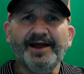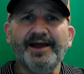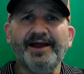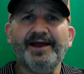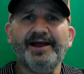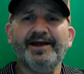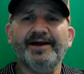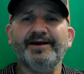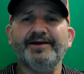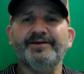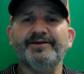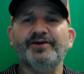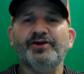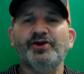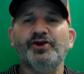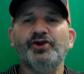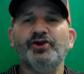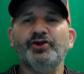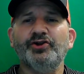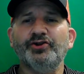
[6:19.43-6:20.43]
And
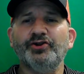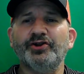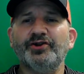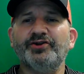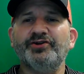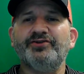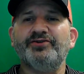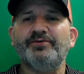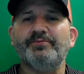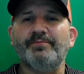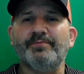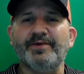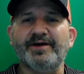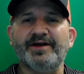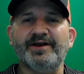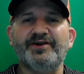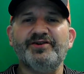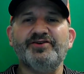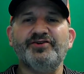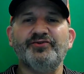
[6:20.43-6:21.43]
look at the
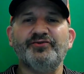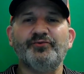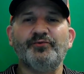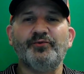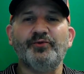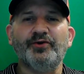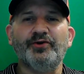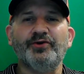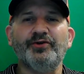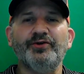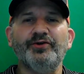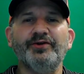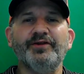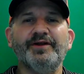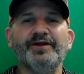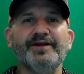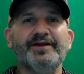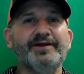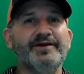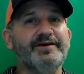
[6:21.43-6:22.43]
manager's
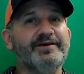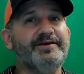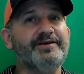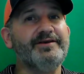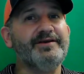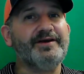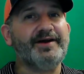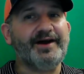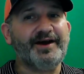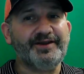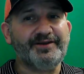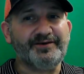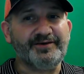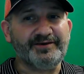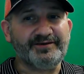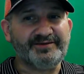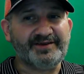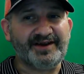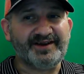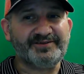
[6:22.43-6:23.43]
role in either
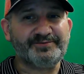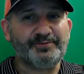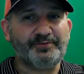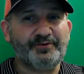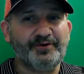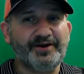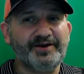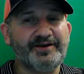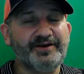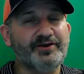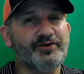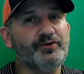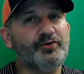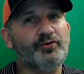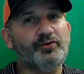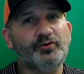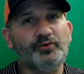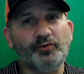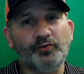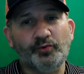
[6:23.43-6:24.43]
exasperating
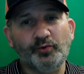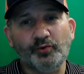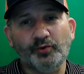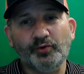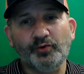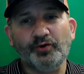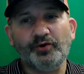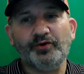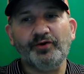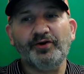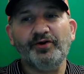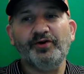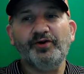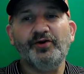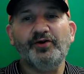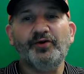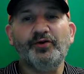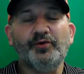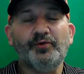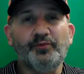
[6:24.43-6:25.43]
or
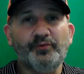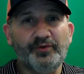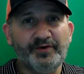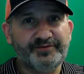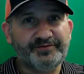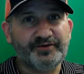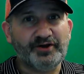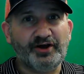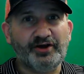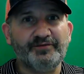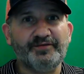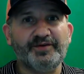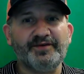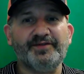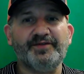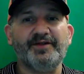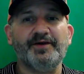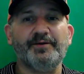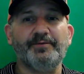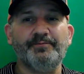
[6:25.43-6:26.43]

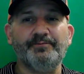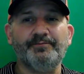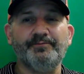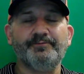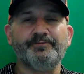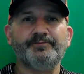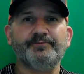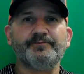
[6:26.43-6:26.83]
resolving them.